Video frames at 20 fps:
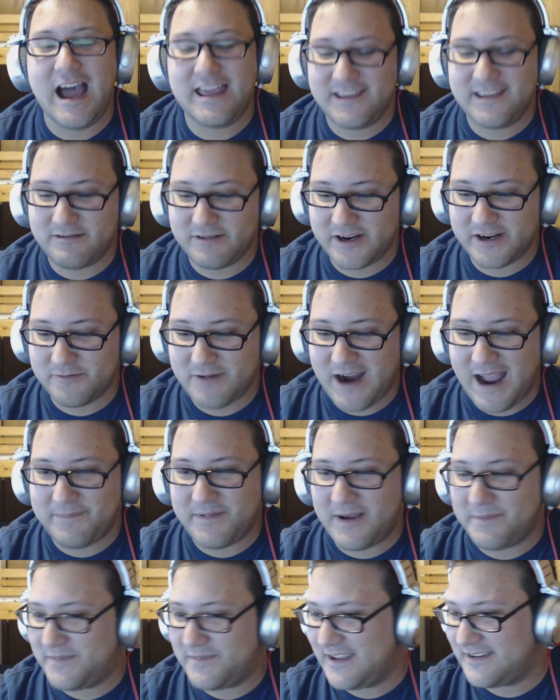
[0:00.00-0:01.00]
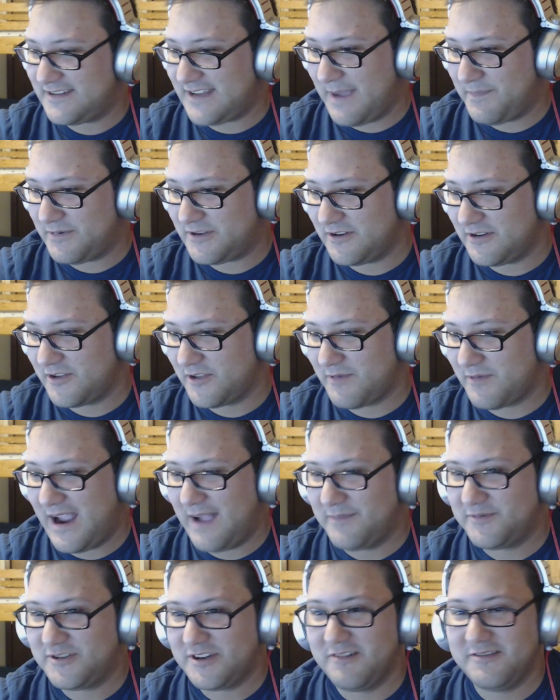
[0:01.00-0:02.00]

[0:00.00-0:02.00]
think we're going to wrap up this episode of The RAM Show.